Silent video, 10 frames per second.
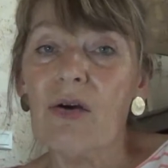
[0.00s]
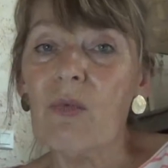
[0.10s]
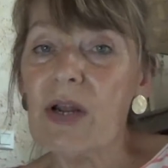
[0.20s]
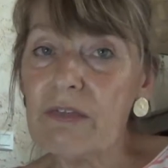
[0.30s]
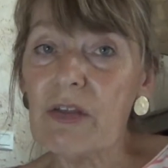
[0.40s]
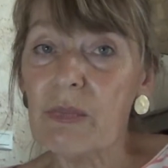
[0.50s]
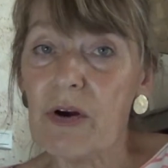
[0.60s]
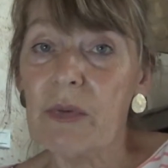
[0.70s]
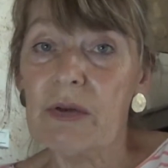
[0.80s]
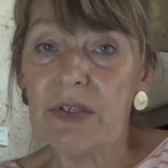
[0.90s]
One of the
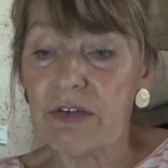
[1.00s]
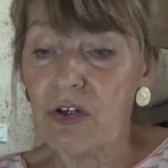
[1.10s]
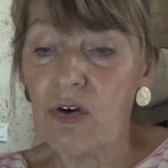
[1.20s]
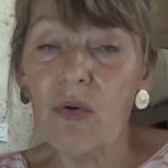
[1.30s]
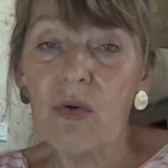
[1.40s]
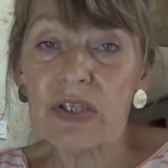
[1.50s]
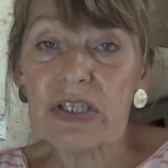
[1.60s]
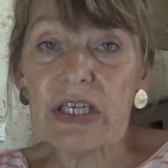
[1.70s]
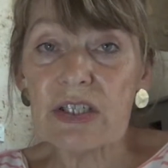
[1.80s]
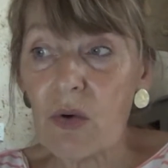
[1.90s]
problems, of course,
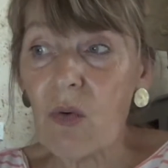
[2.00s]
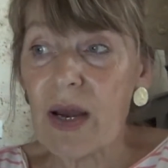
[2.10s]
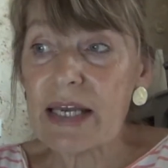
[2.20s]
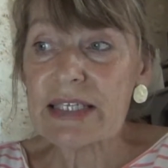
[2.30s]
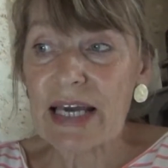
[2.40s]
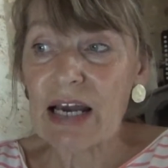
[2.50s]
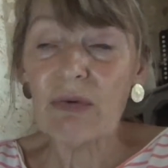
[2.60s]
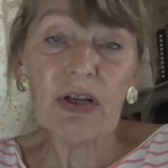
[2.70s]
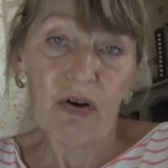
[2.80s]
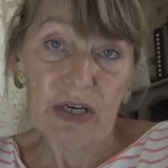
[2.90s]
is always how
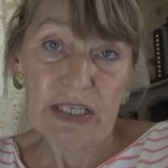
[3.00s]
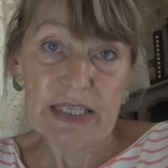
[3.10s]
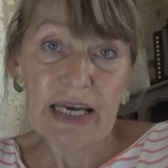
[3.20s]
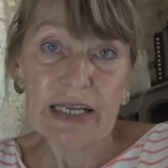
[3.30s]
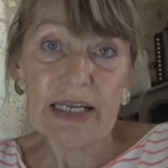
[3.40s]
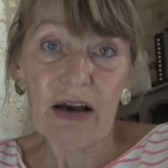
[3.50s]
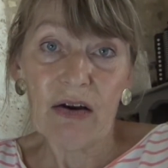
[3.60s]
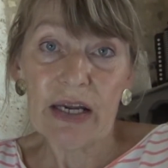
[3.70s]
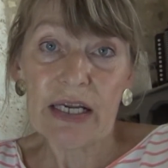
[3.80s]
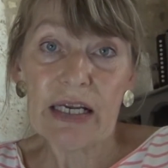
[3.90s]
long is that
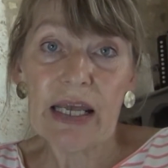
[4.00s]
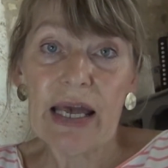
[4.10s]
line,